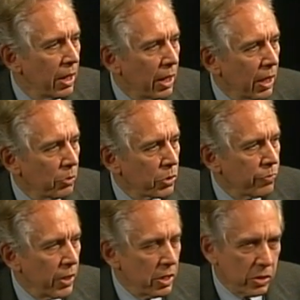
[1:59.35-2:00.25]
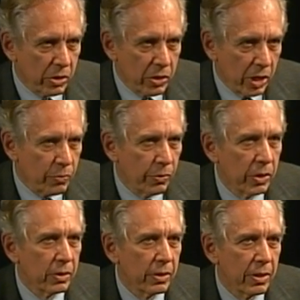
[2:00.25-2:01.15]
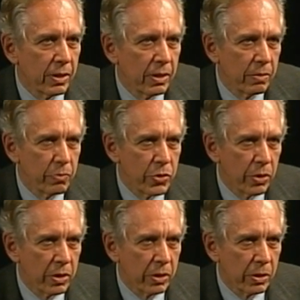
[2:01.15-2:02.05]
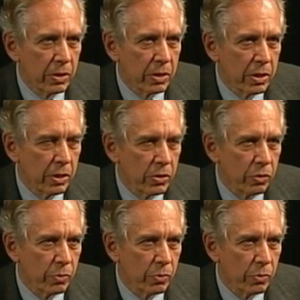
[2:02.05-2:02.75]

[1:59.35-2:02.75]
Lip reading: And it was very successful during the early years of